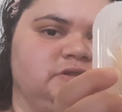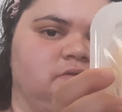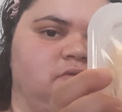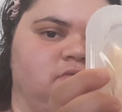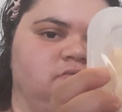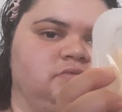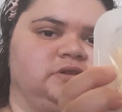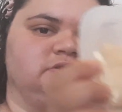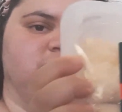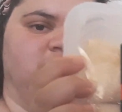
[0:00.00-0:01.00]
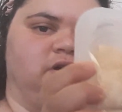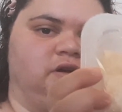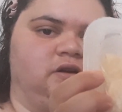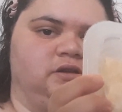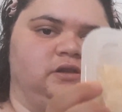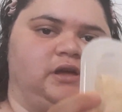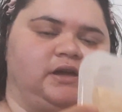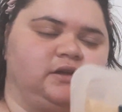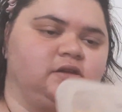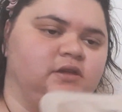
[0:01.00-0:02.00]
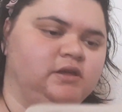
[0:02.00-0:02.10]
So this would be a good like